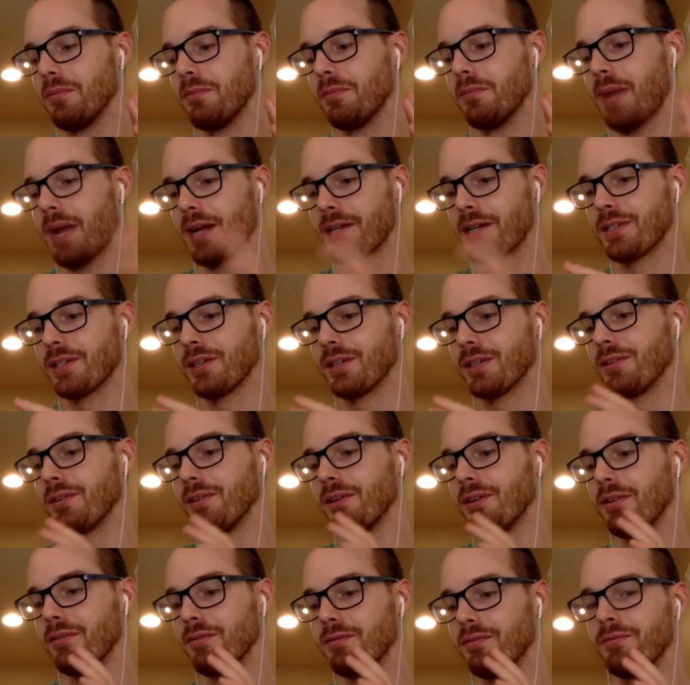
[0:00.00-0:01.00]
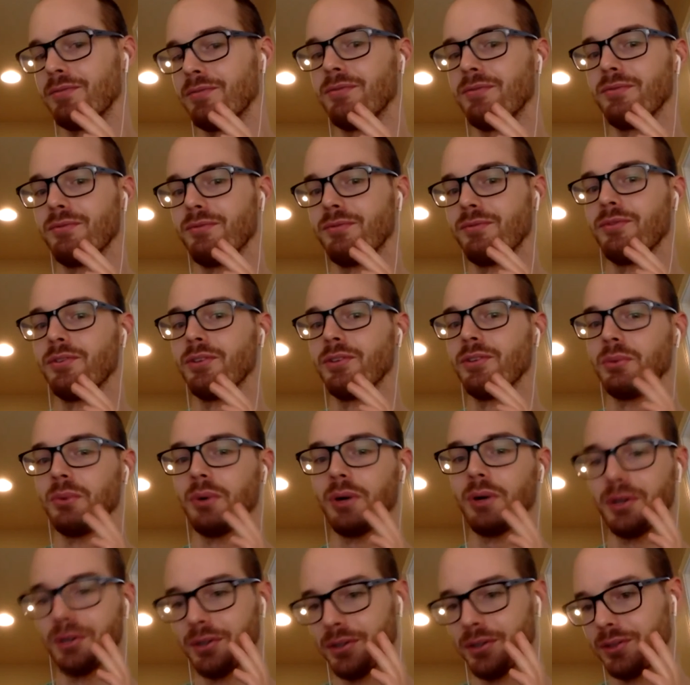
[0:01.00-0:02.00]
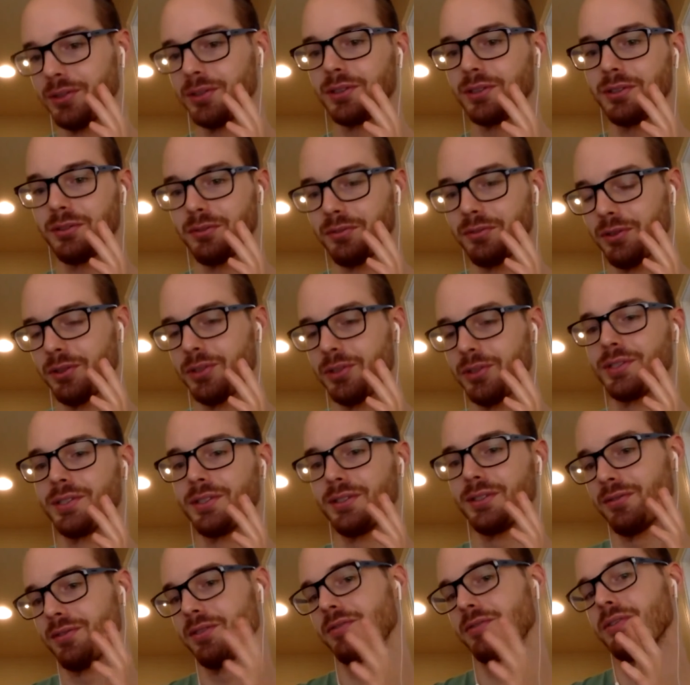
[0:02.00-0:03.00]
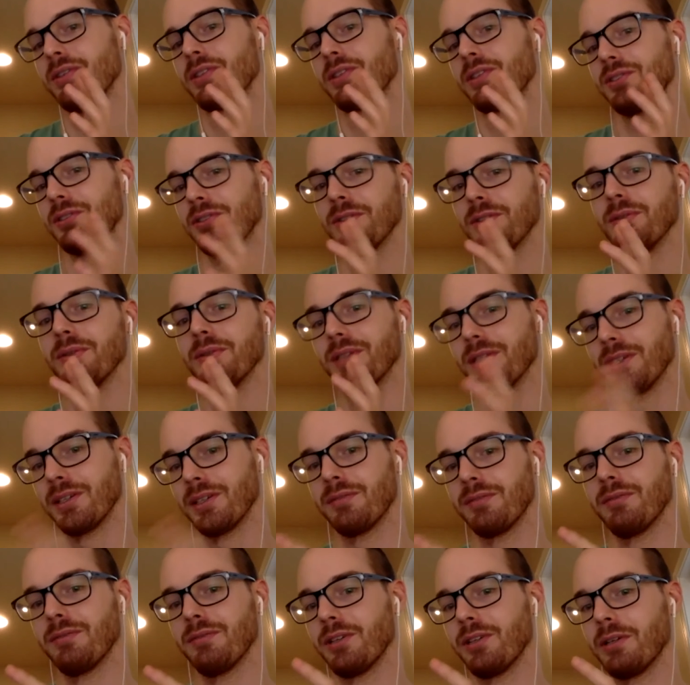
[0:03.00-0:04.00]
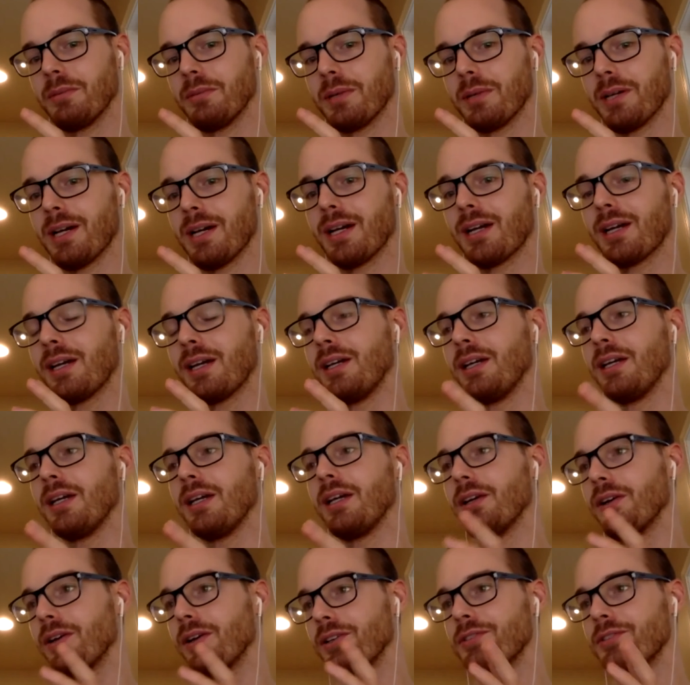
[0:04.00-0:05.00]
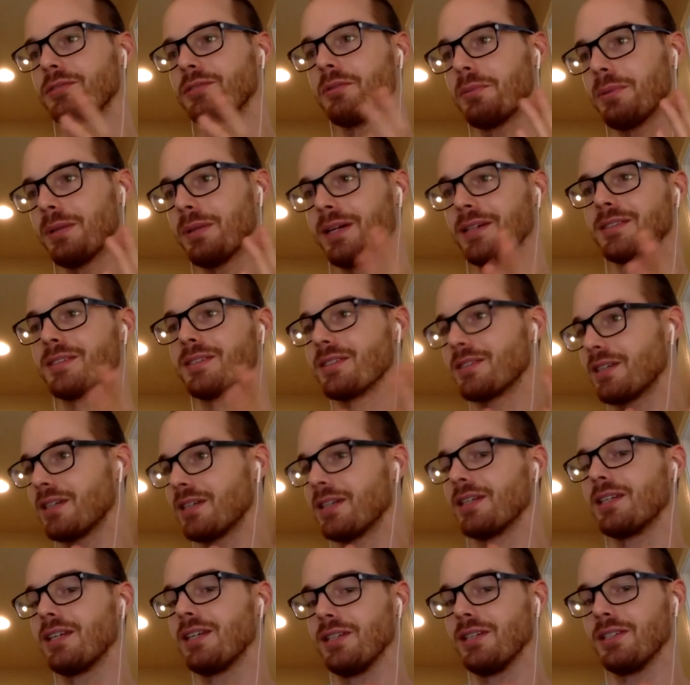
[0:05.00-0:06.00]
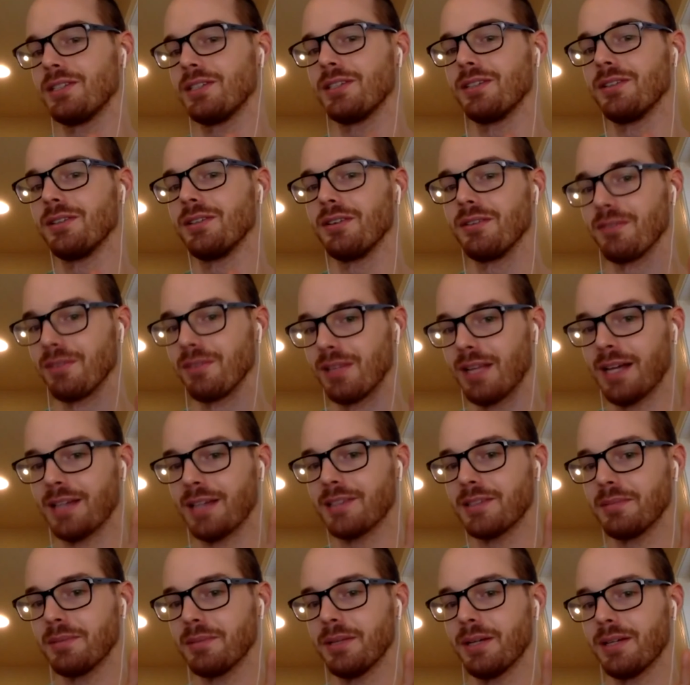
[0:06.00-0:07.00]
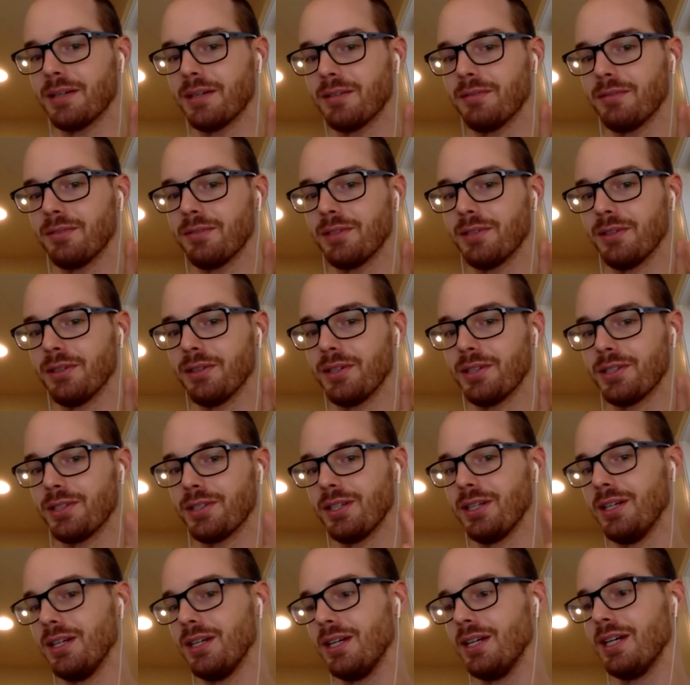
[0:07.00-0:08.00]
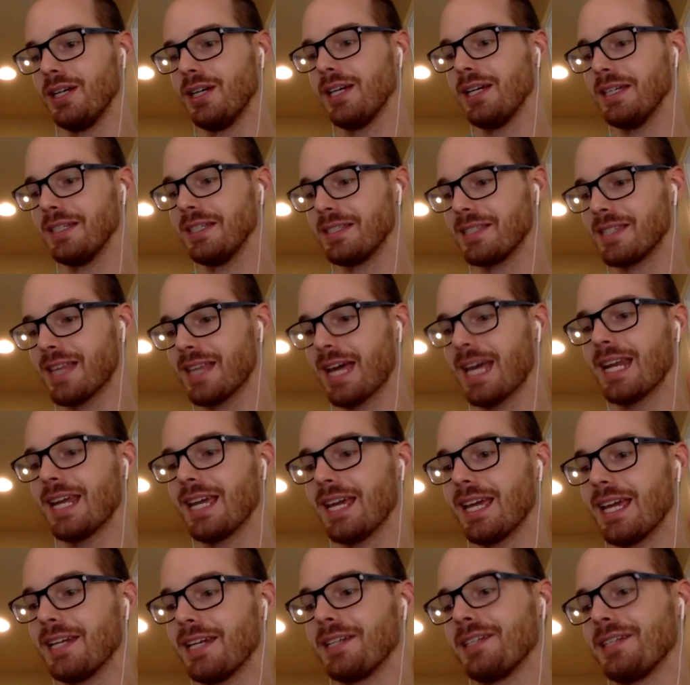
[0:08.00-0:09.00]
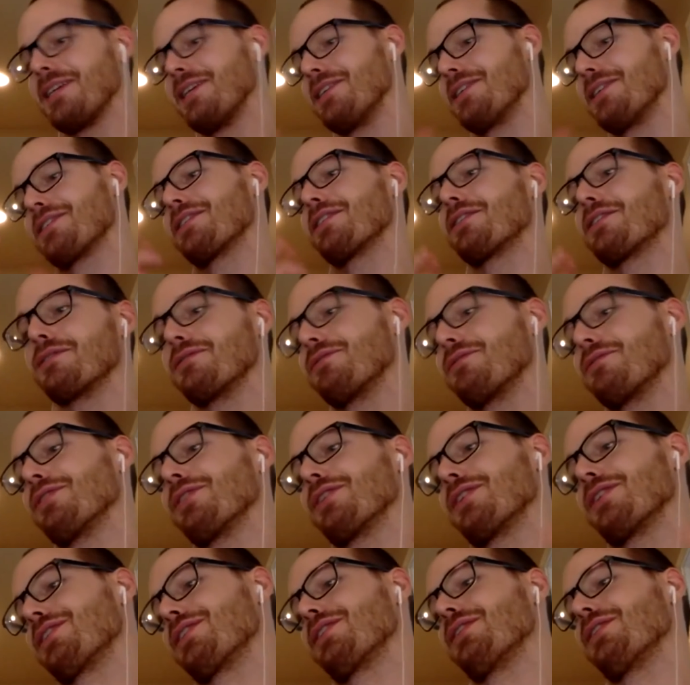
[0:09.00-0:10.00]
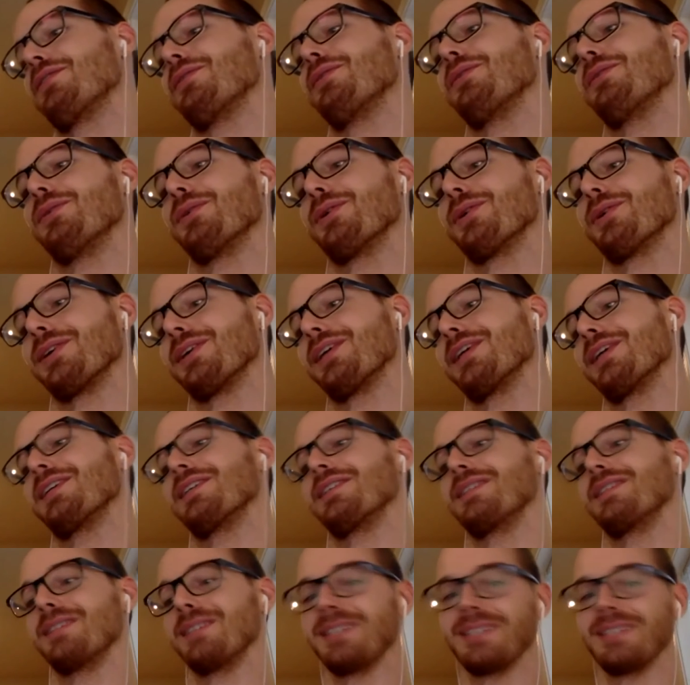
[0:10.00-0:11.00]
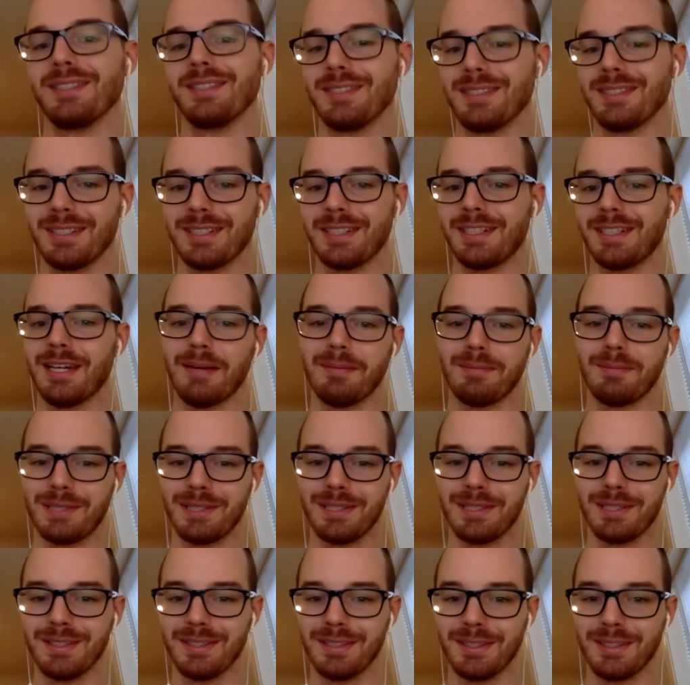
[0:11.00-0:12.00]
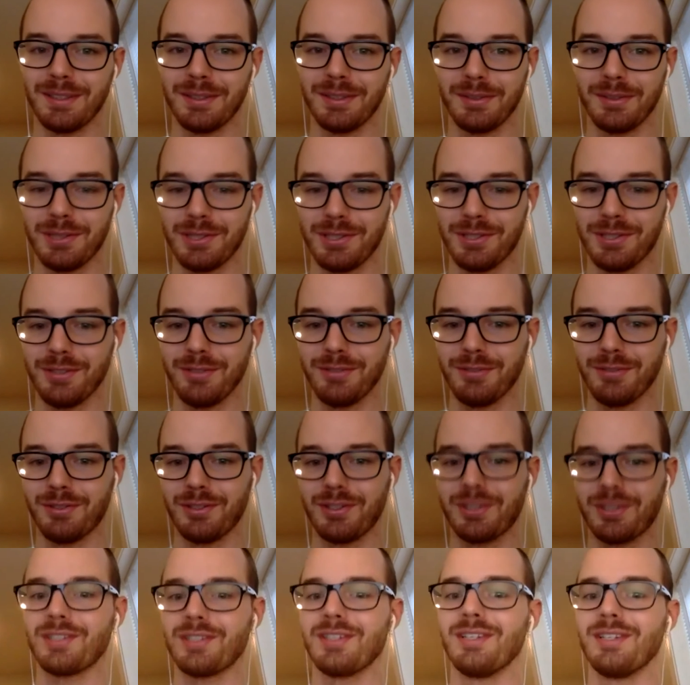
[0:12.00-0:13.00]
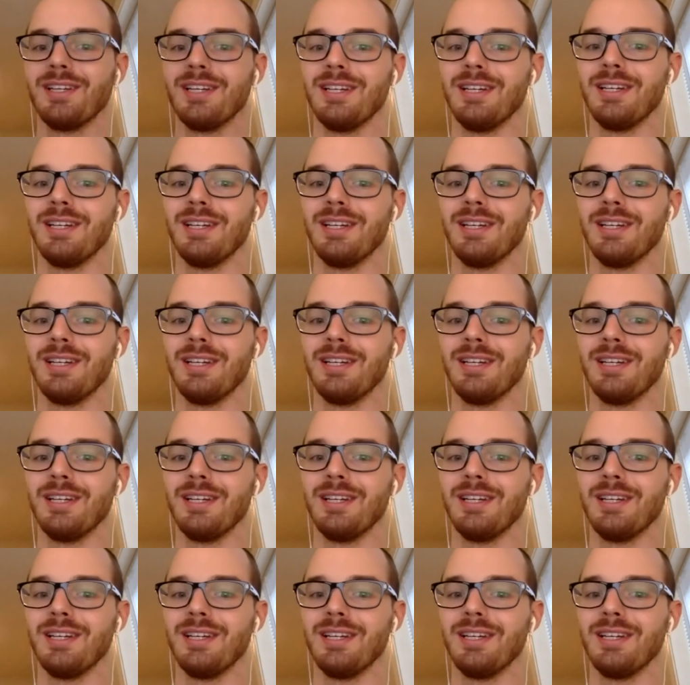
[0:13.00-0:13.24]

patching a v1 conversion of the v2 and then converting back. It also applies this annotation of the last applied configuration. Is that annotation converted, or is it kept in the original version?